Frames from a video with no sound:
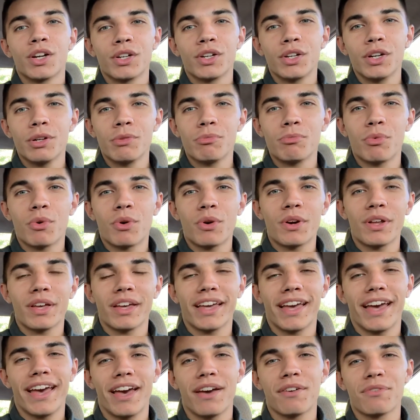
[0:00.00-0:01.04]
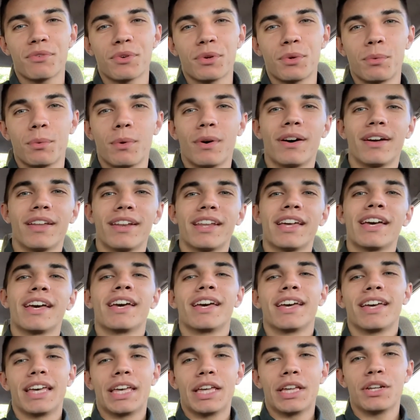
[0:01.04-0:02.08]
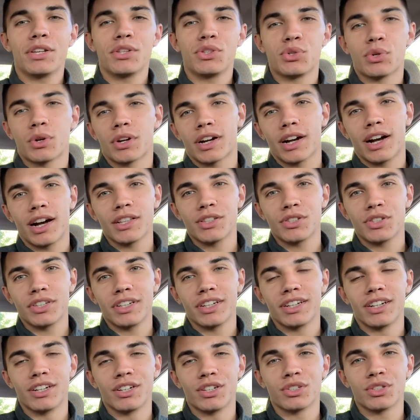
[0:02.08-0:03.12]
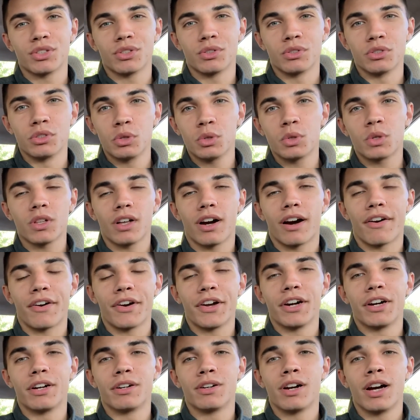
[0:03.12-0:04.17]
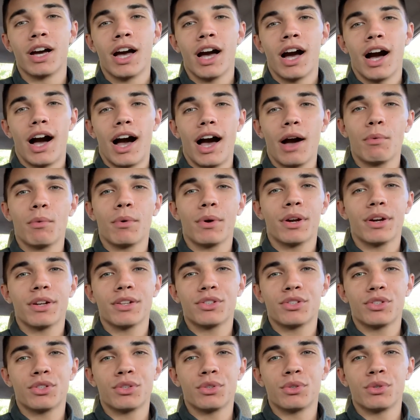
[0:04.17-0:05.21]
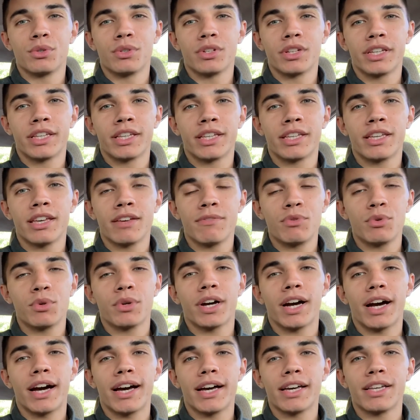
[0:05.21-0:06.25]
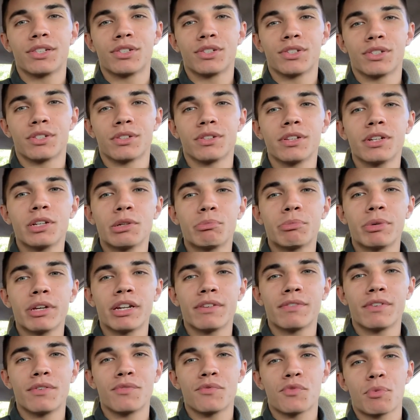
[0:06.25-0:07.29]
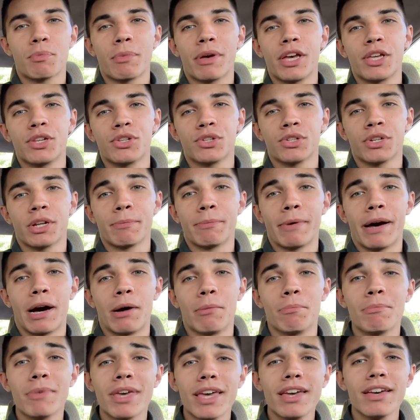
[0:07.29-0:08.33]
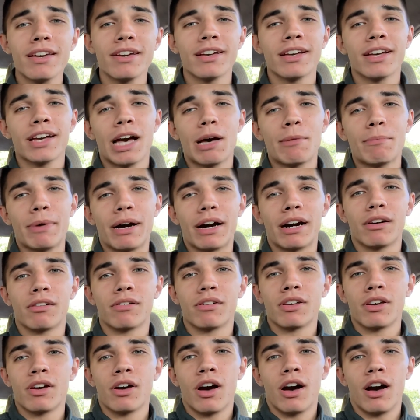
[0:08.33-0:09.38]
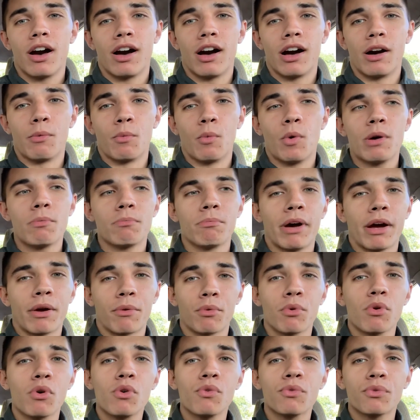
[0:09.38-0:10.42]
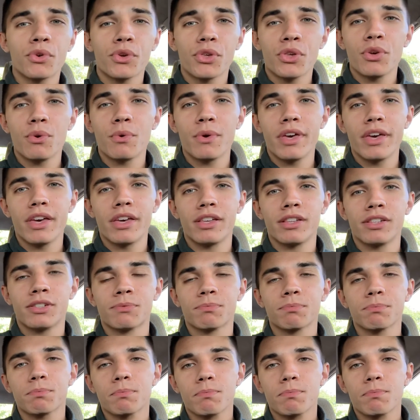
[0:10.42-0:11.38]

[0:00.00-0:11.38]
Good morning, everyone. It is your concierge, Luke Laurio. I wanted to give you guys just a little bit of information about me, about um, what my role for you is.